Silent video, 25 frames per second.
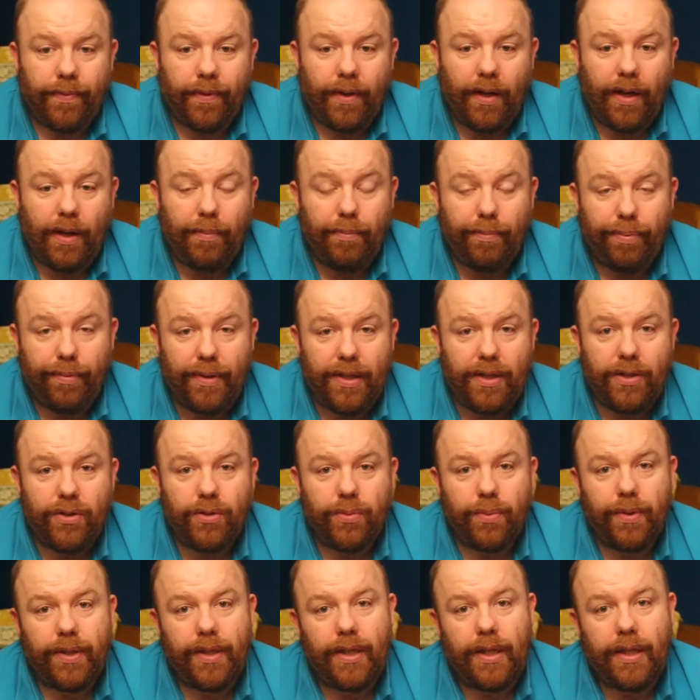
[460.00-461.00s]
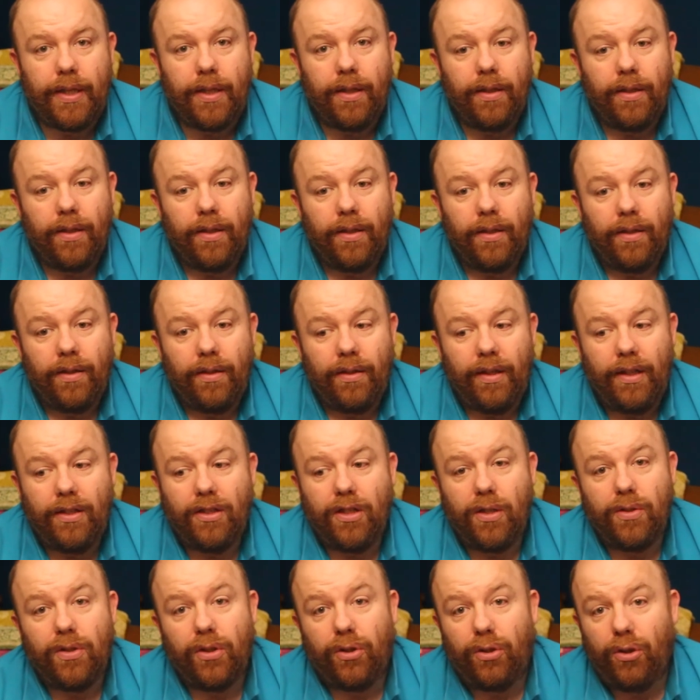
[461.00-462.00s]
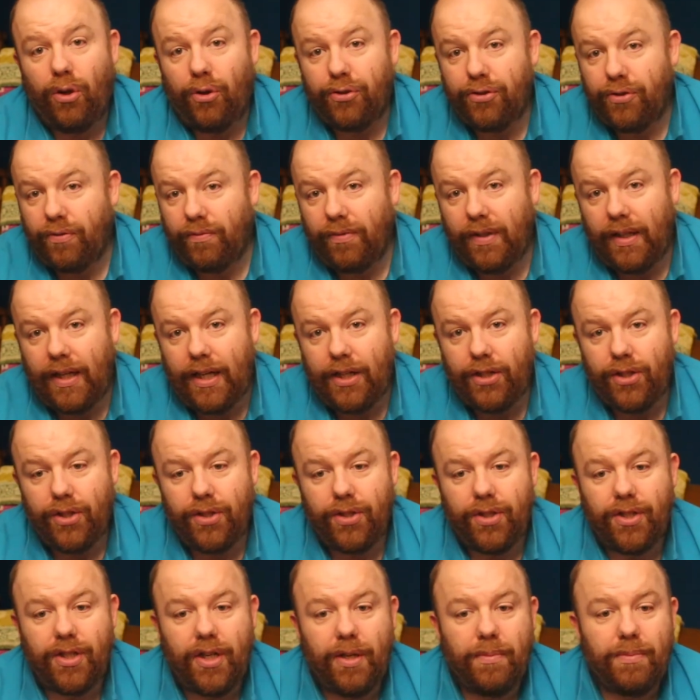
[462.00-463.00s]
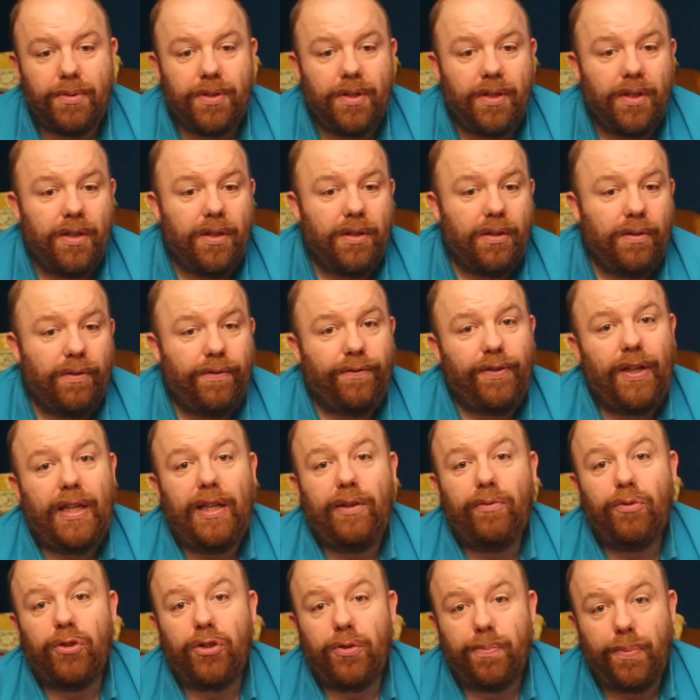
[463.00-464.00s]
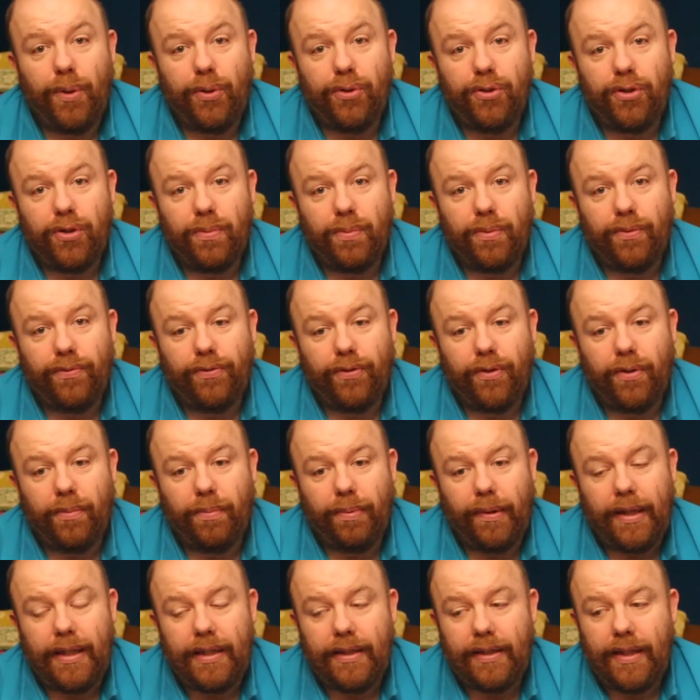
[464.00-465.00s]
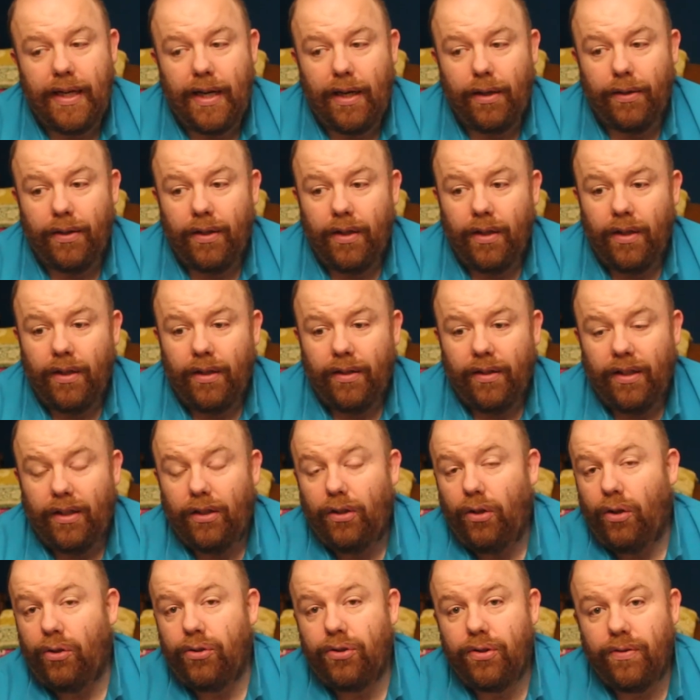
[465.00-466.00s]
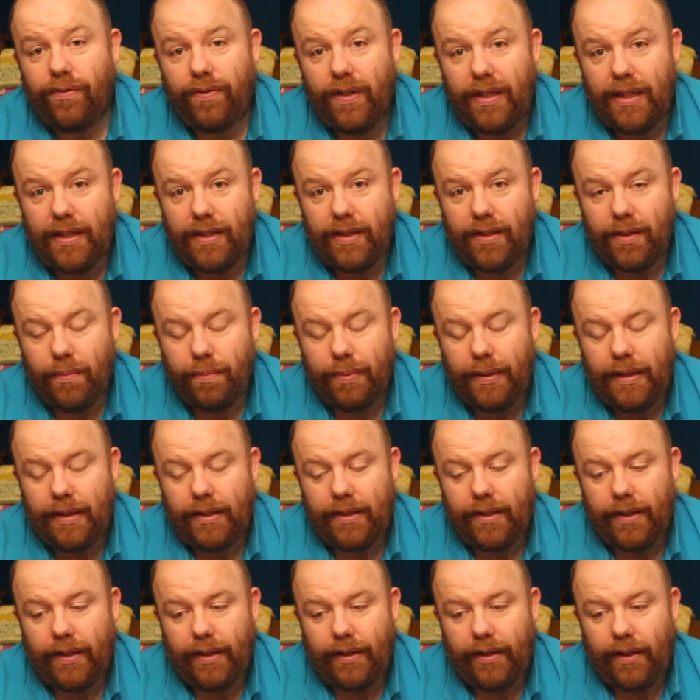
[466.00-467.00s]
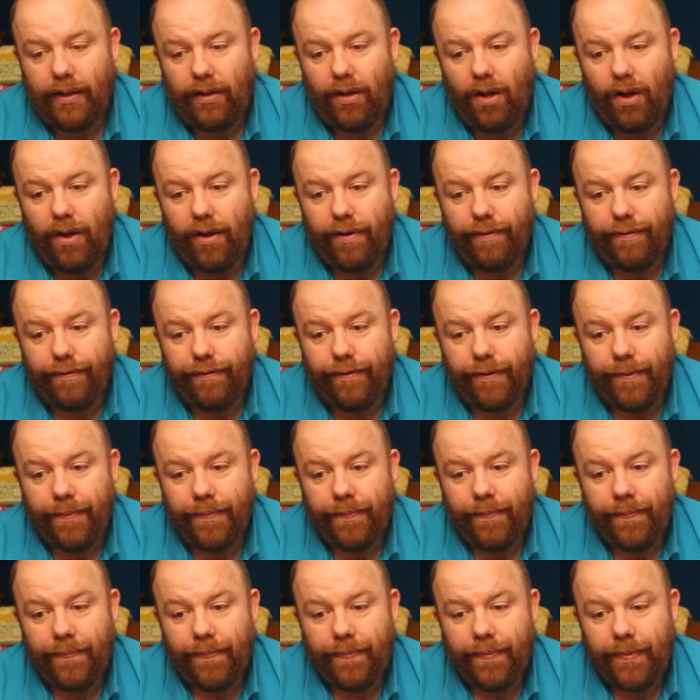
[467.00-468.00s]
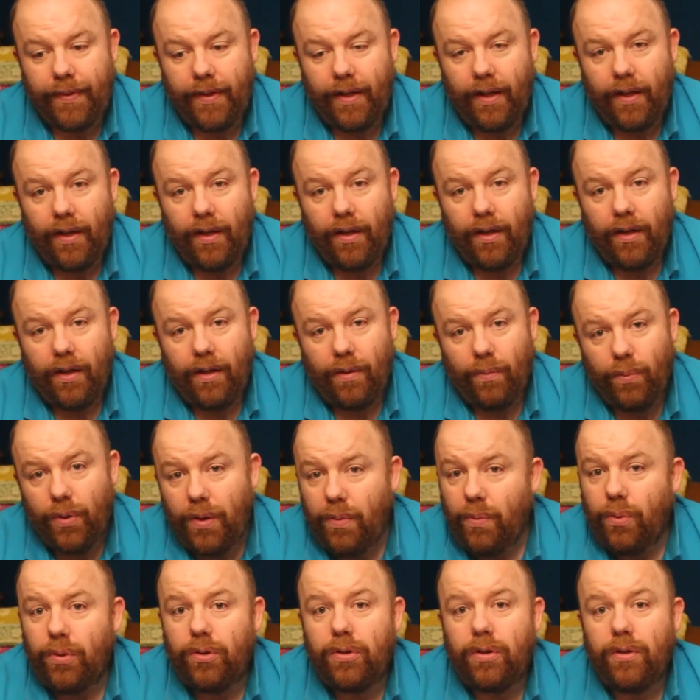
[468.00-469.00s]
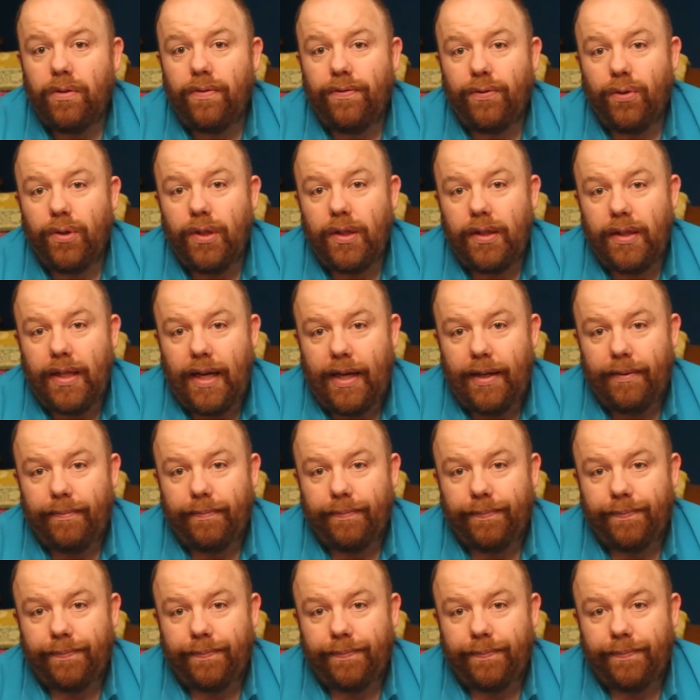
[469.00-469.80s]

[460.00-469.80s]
and brings with it, in terms of loss of relationships, the feeling responsible for the breakdown, the loss of any stability in their life. And we want to avoid that.